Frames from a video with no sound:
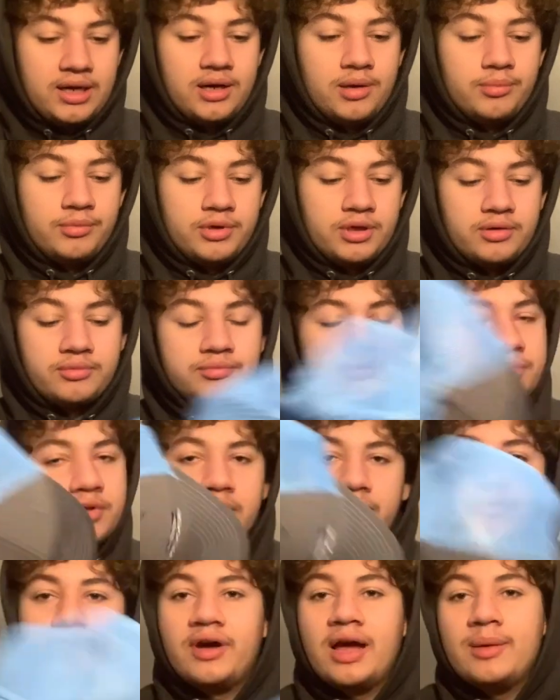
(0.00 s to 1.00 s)
You know,
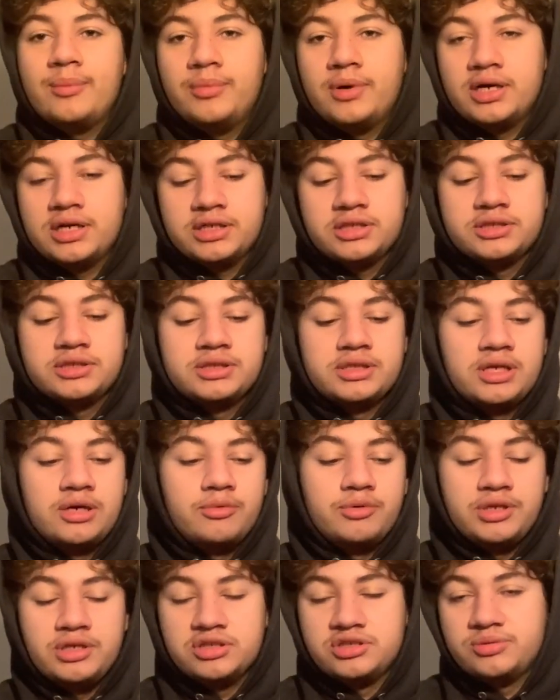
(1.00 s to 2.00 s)
they're $5
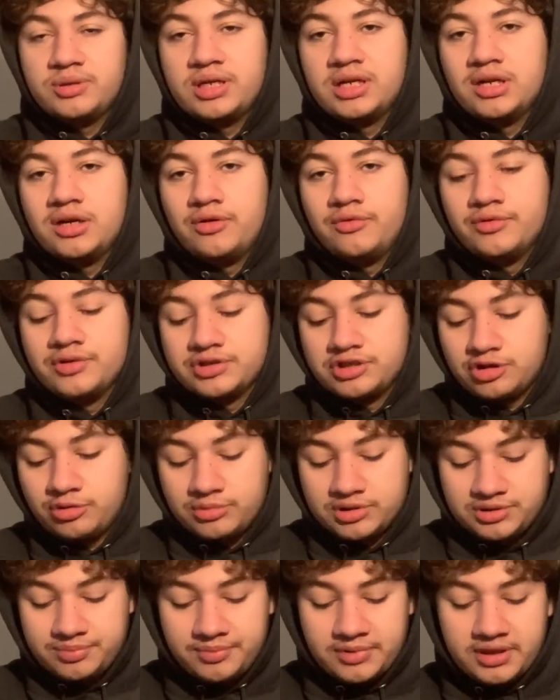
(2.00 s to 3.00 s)
when you spend over so
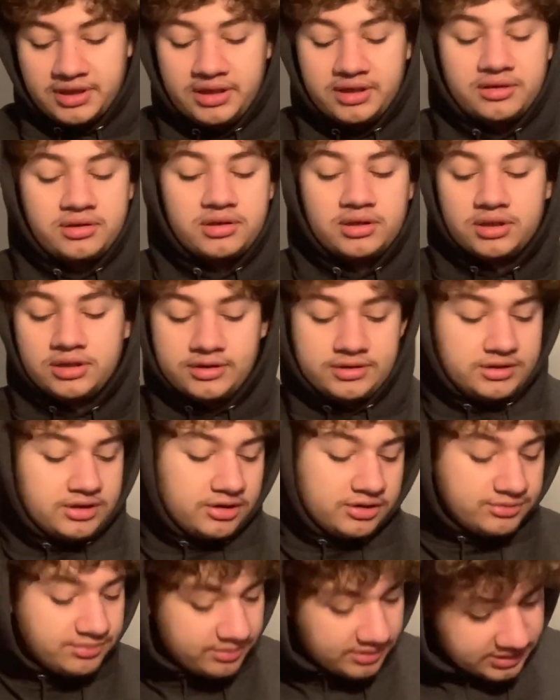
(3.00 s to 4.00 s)
much money.
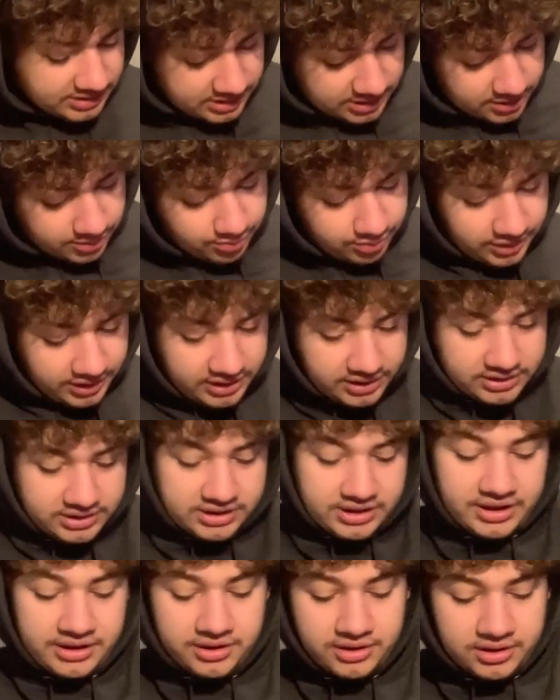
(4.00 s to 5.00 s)
So it's a pretty good
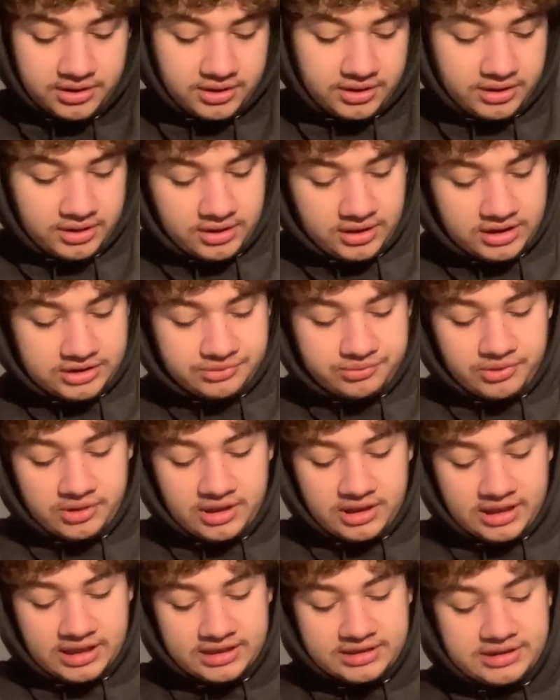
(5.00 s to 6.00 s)
steal. As well
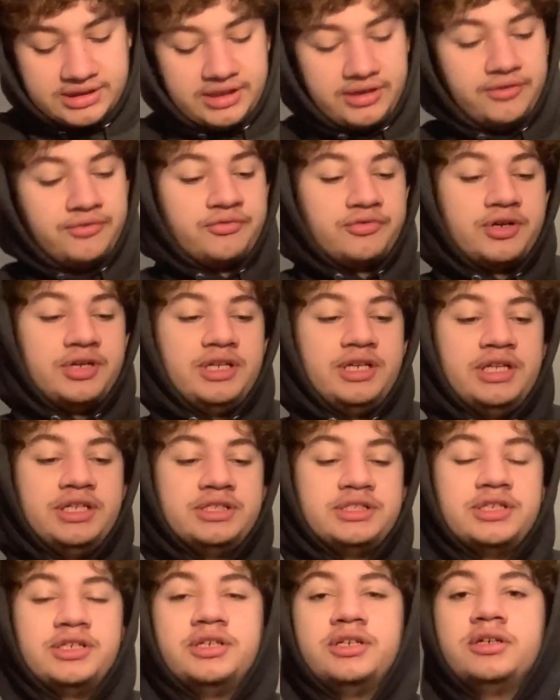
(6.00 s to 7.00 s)
as the free
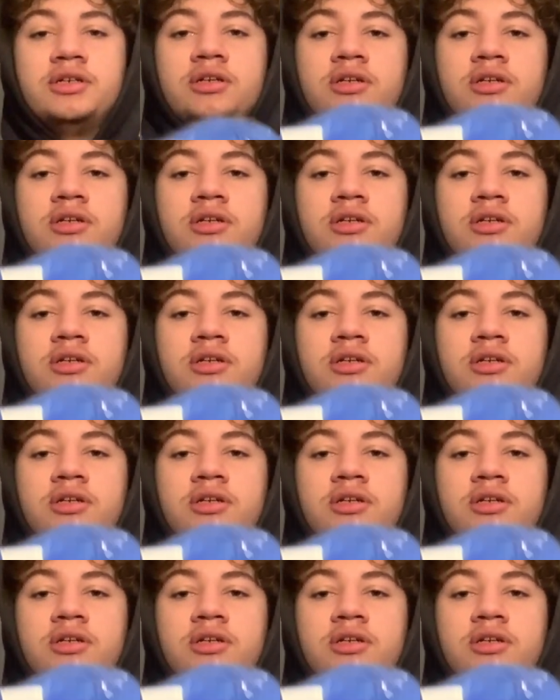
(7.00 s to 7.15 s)
t-shirt.